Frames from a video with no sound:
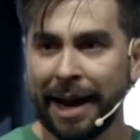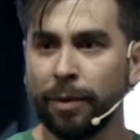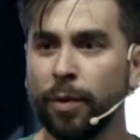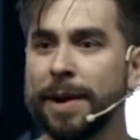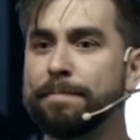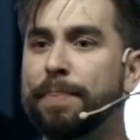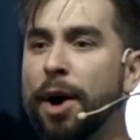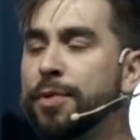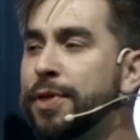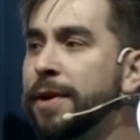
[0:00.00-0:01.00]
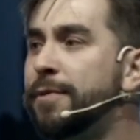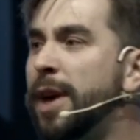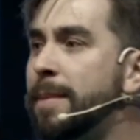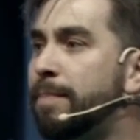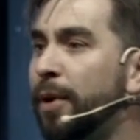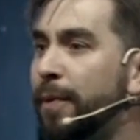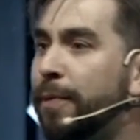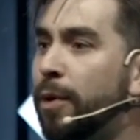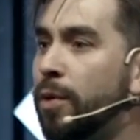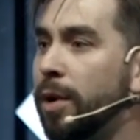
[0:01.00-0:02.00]
when both of them
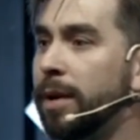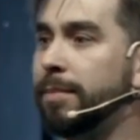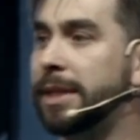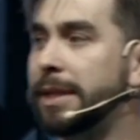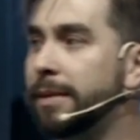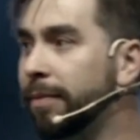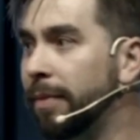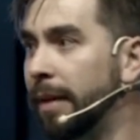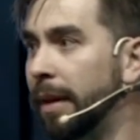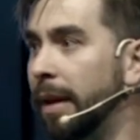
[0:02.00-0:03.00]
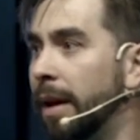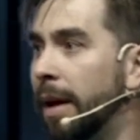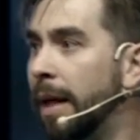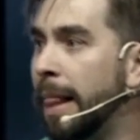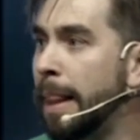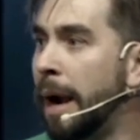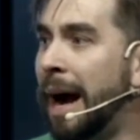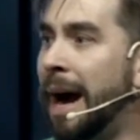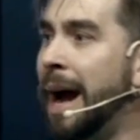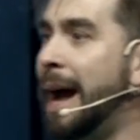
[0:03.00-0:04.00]
performed,
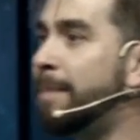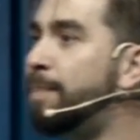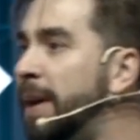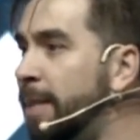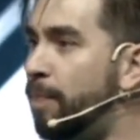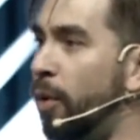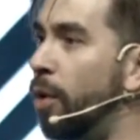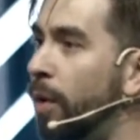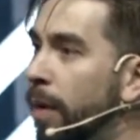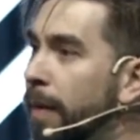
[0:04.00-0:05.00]
I had people